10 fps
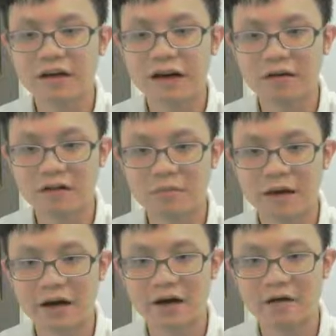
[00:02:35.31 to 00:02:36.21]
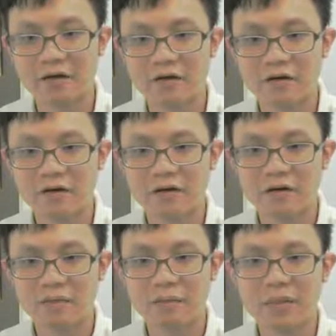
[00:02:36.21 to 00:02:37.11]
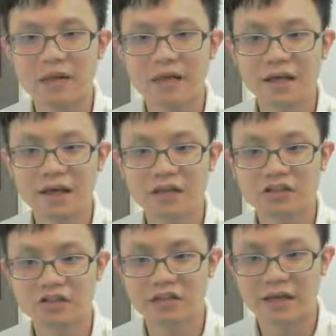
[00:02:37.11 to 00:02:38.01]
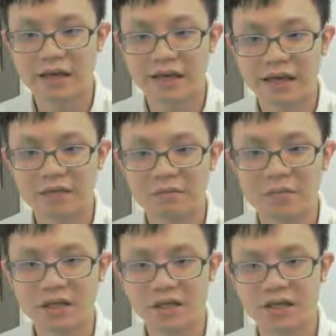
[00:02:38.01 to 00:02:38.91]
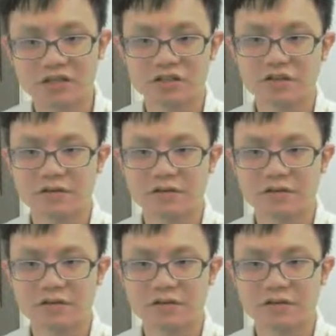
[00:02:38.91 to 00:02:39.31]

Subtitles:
How about big H and big H?